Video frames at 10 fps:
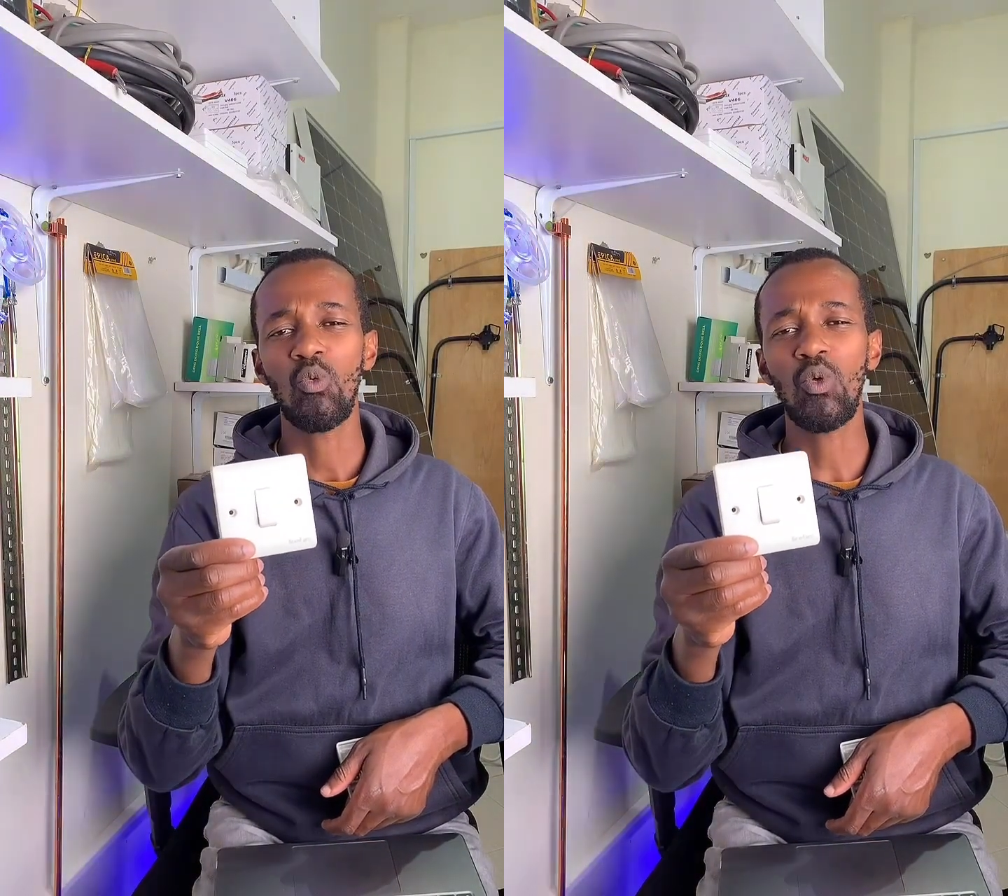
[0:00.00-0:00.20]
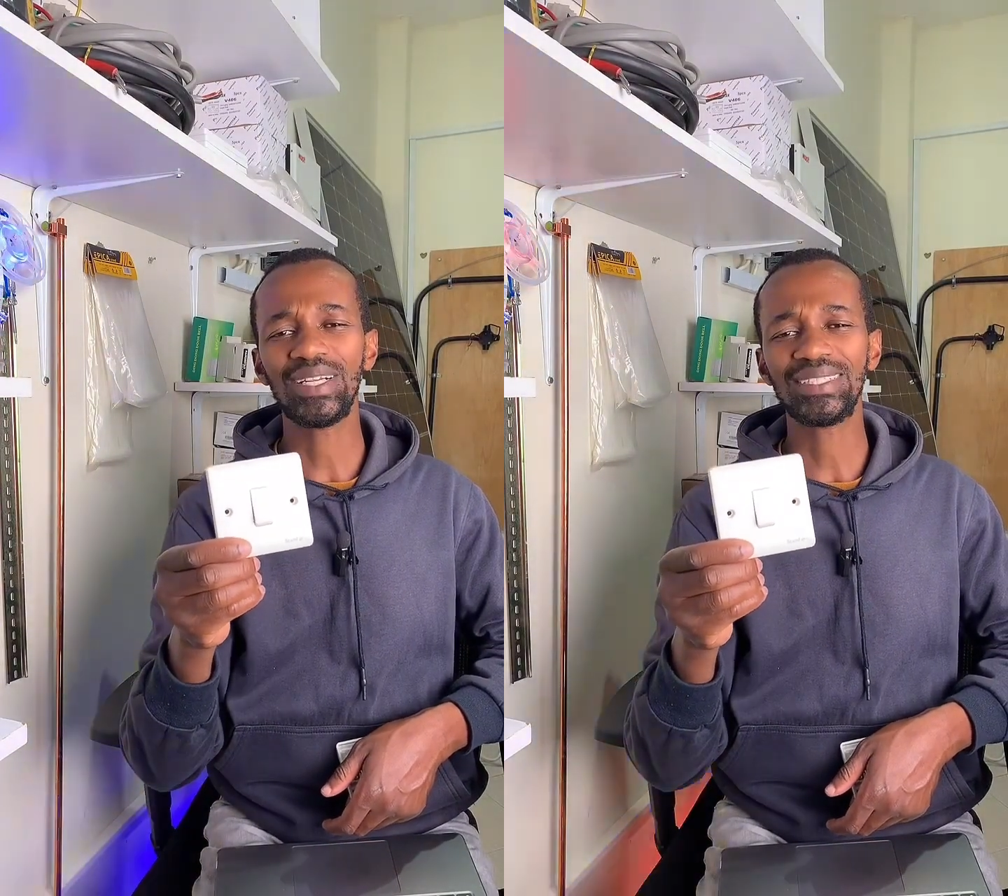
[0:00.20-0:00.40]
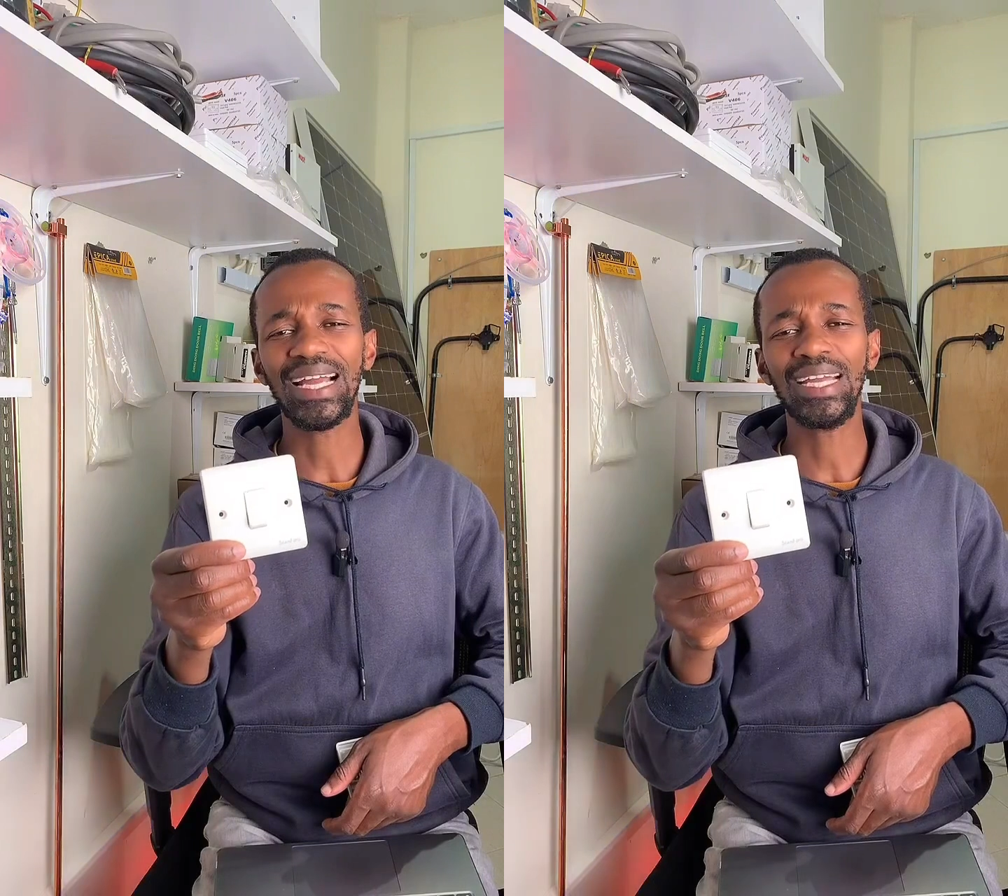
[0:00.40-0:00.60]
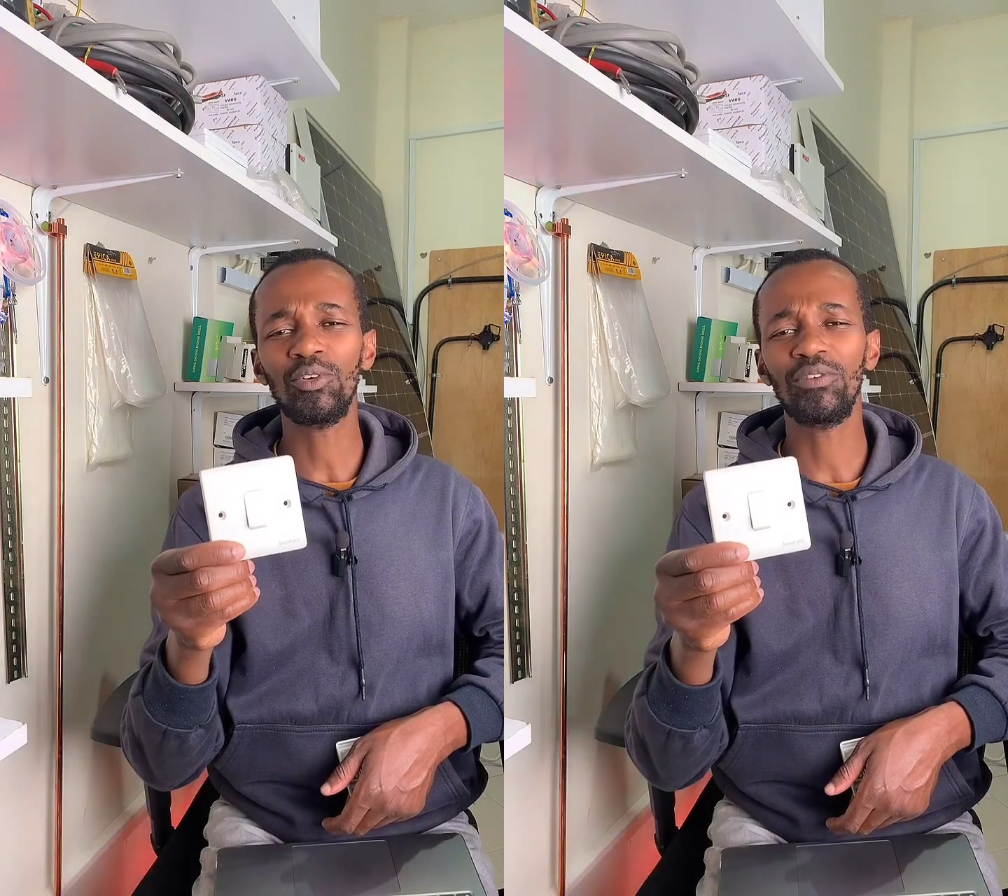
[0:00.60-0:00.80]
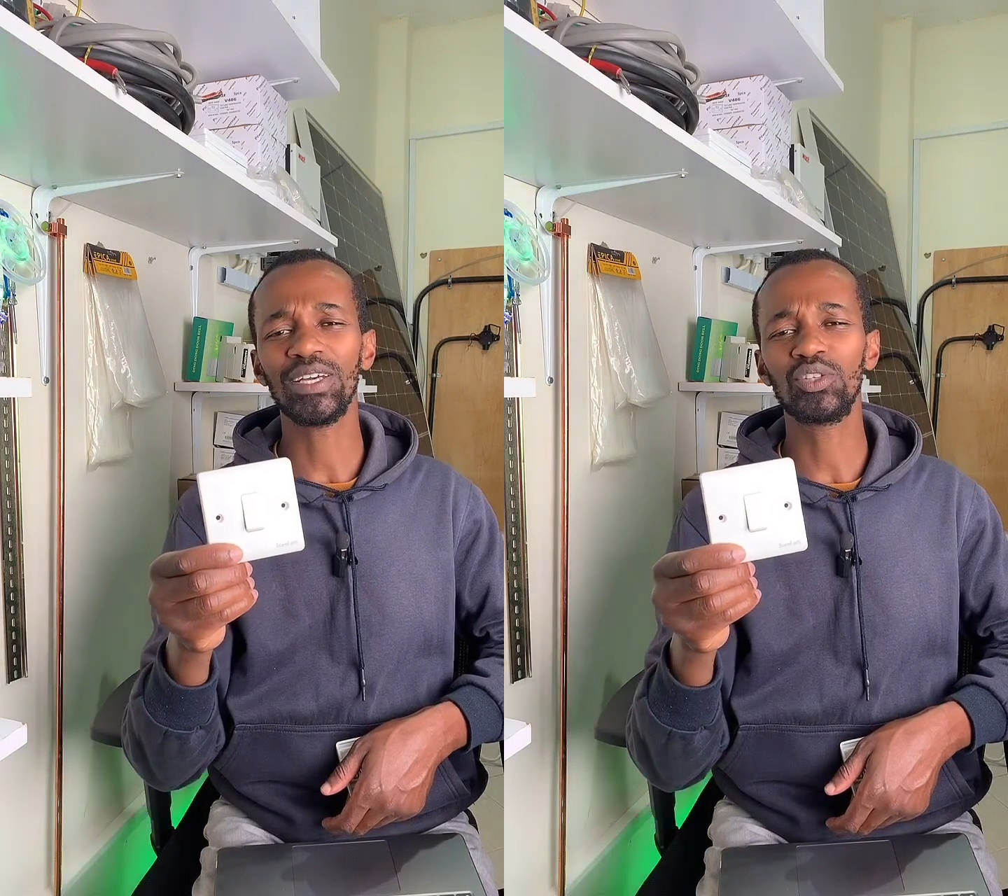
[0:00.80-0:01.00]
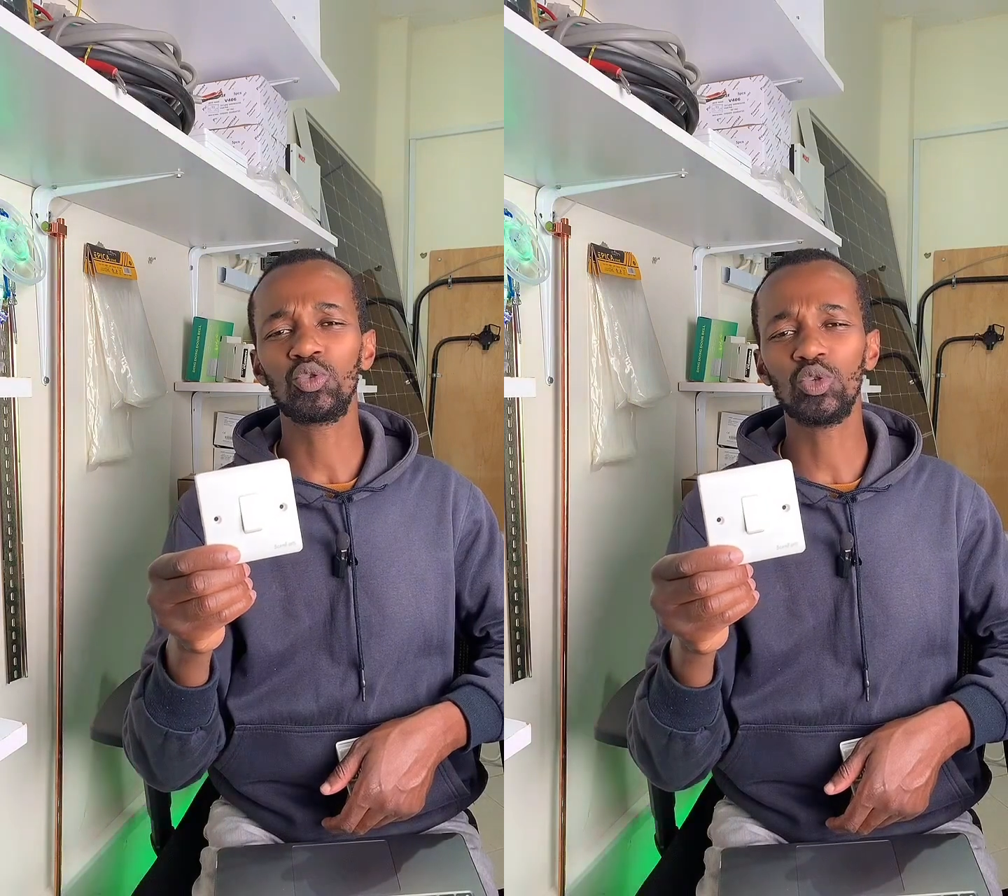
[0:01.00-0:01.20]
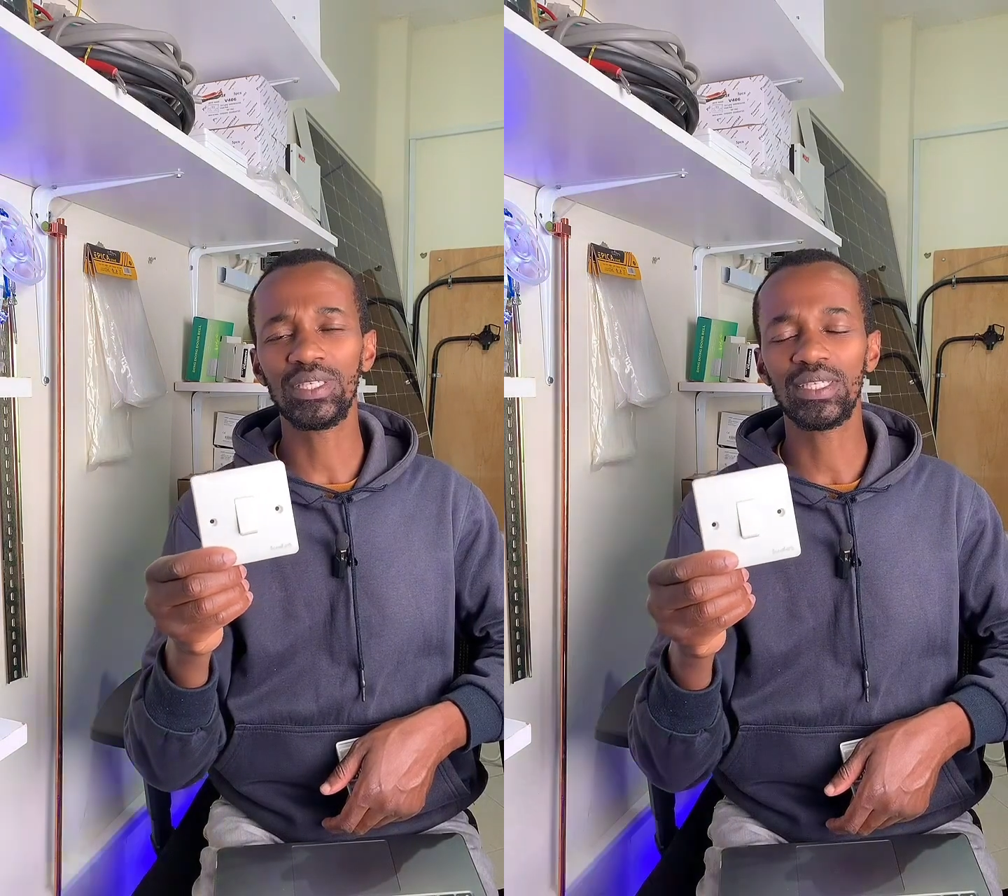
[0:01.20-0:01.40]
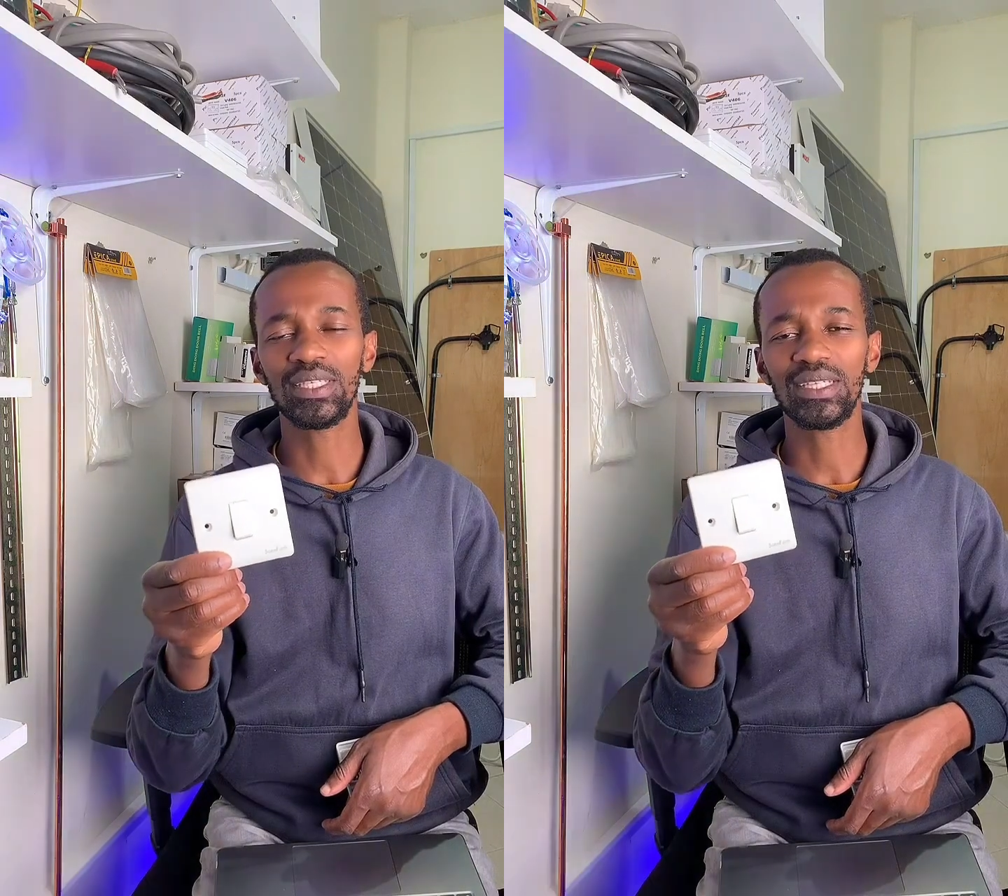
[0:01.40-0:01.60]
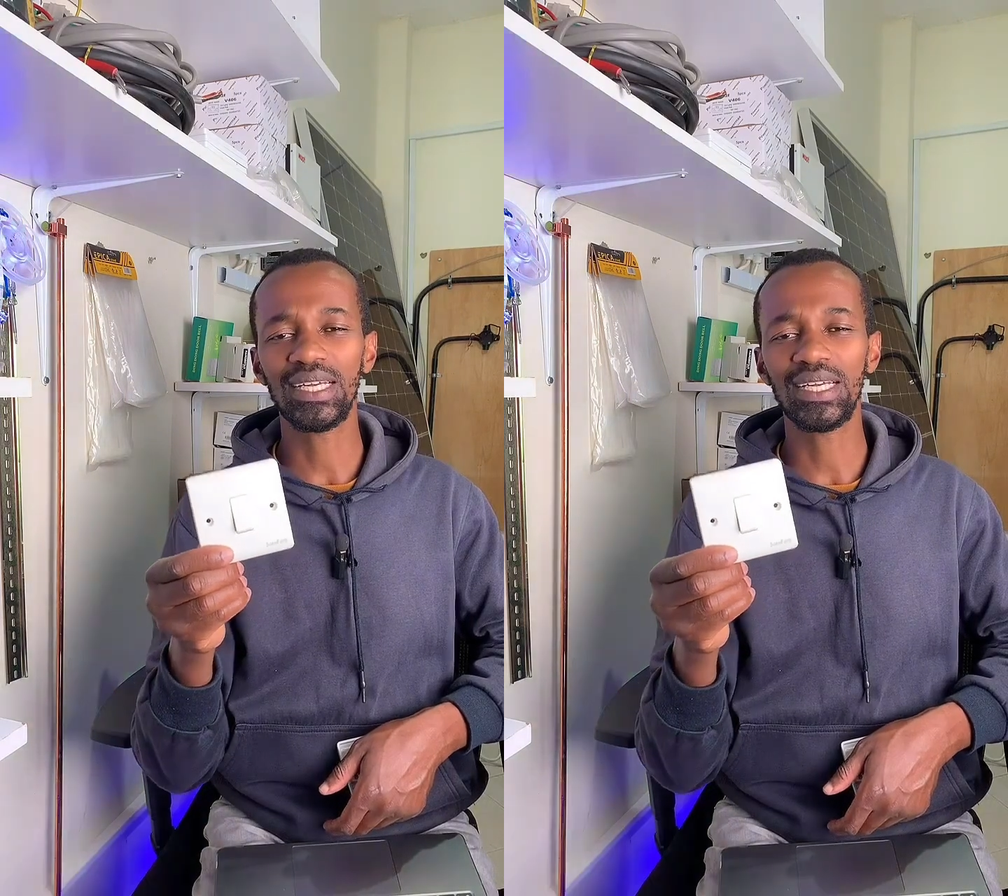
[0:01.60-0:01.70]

What kind of a switch?